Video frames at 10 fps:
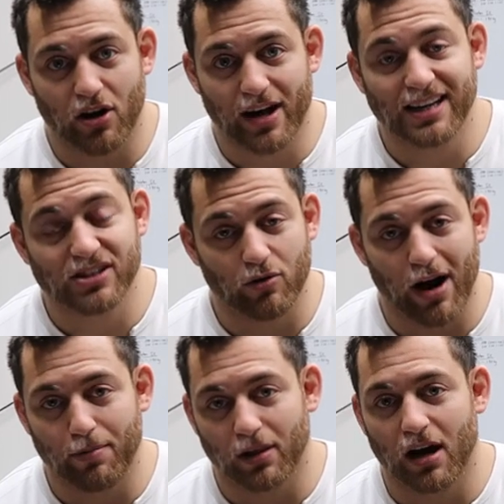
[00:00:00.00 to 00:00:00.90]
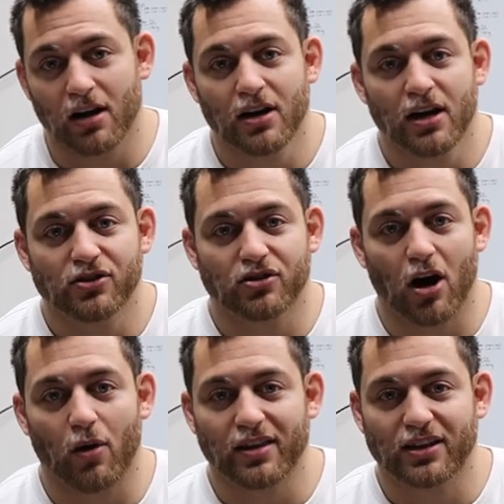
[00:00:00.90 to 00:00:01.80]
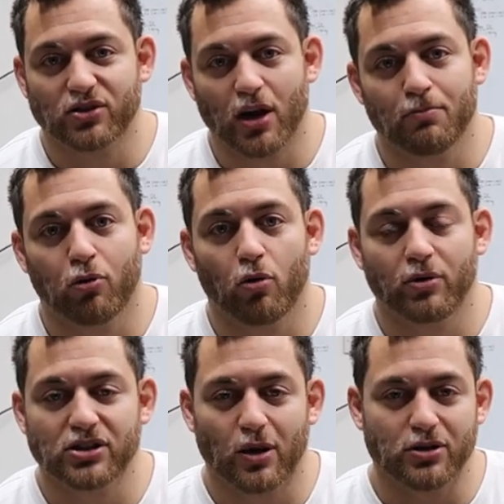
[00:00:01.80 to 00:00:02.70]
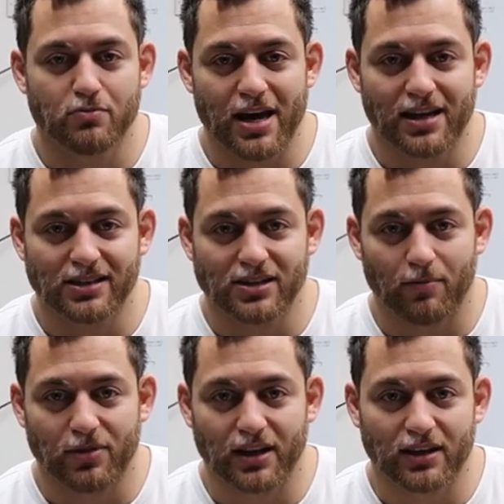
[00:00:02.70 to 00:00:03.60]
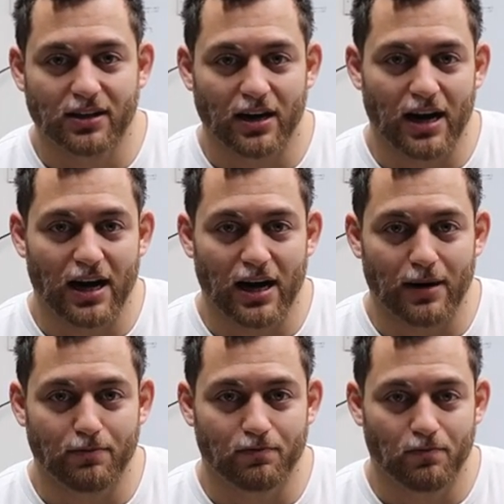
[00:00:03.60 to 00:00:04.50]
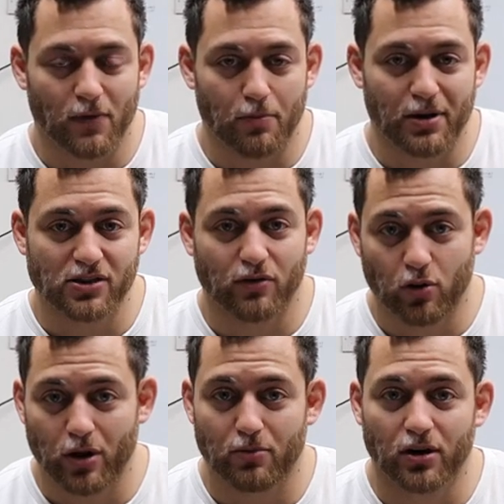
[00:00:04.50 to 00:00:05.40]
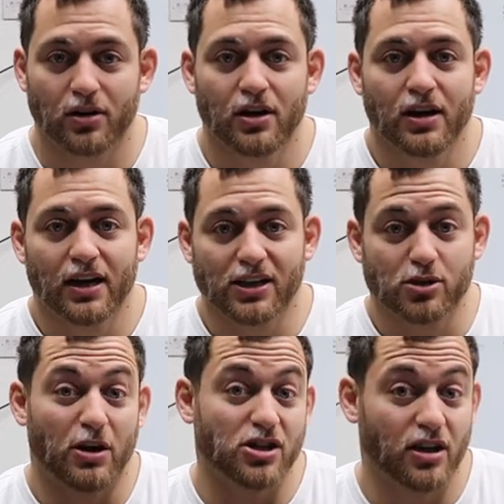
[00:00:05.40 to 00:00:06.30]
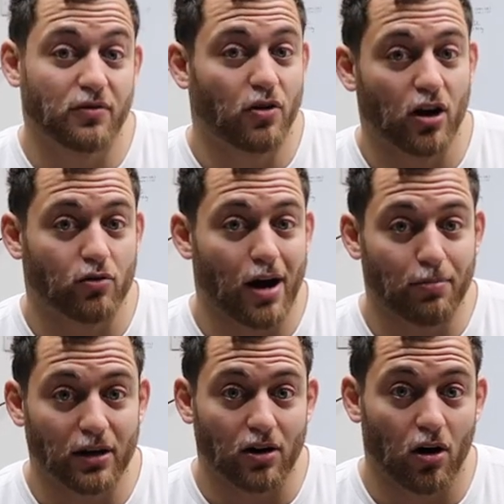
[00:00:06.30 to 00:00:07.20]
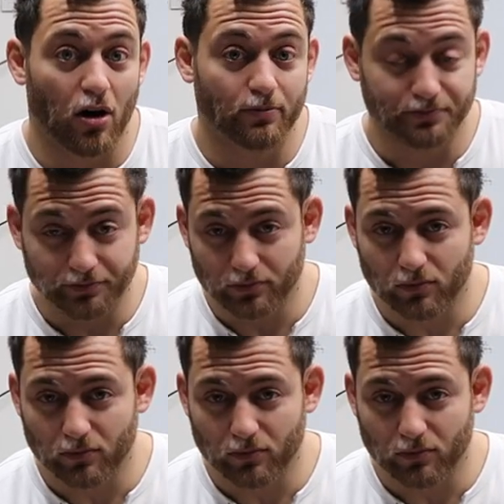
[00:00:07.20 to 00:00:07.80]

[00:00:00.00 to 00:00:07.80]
You know, he's a grappler, so I think it's so important when someone's making something, a piece of equipment, especially for grappling art,